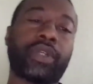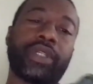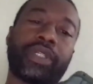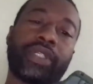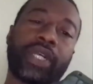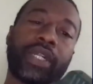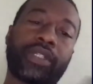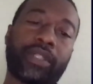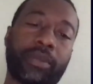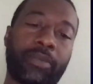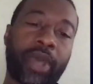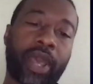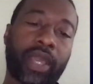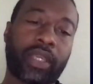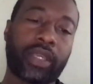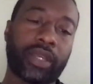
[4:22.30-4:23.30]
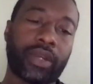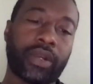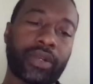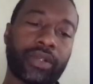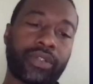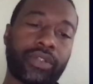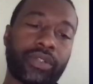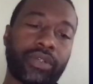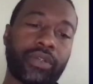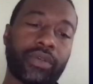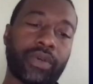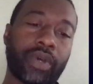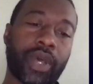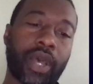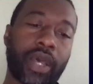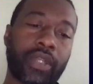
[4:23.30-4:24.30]
touch the back here
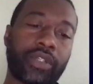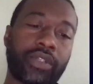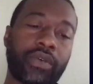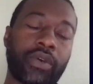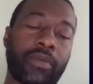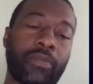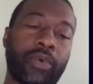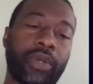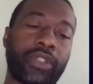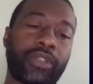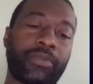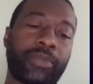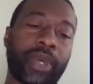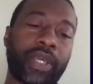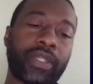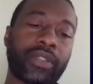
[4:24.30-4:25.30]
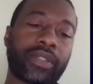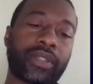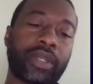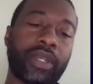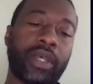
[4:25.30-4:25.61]
to a moist space.